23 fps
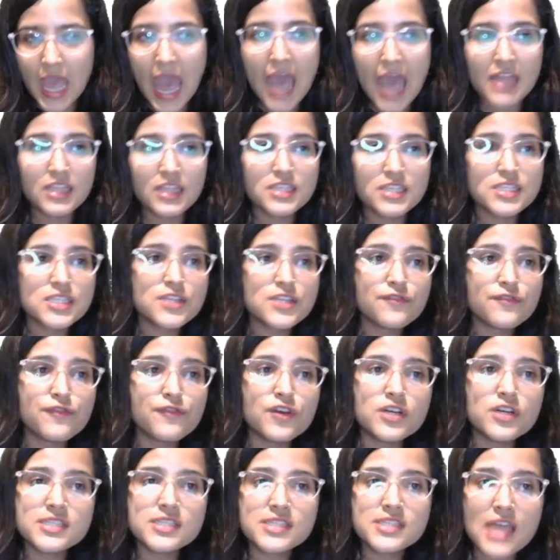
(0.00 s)
and this is the
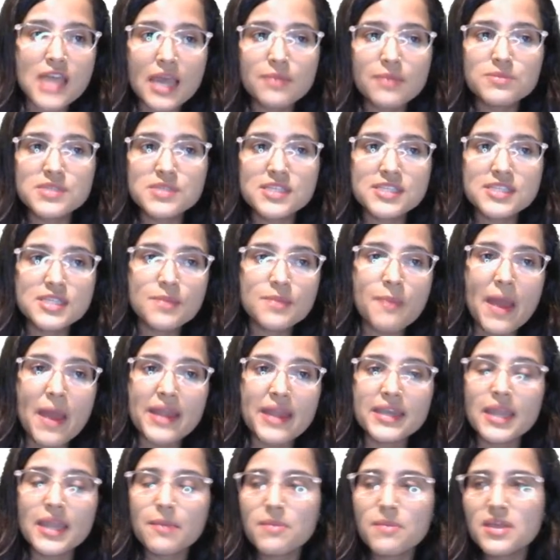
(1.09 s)
first time since the
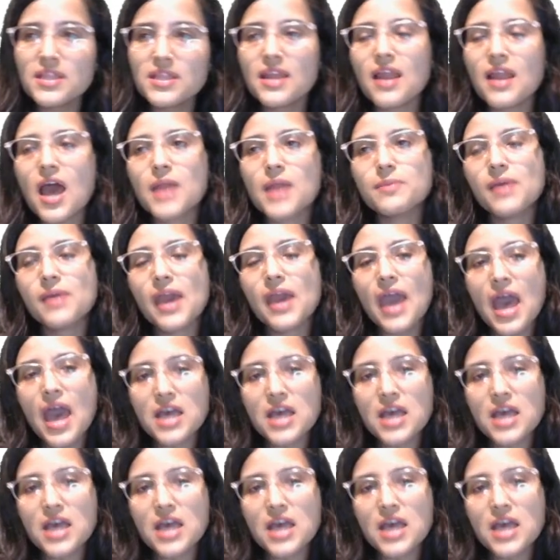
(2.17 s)
pandemic that RBI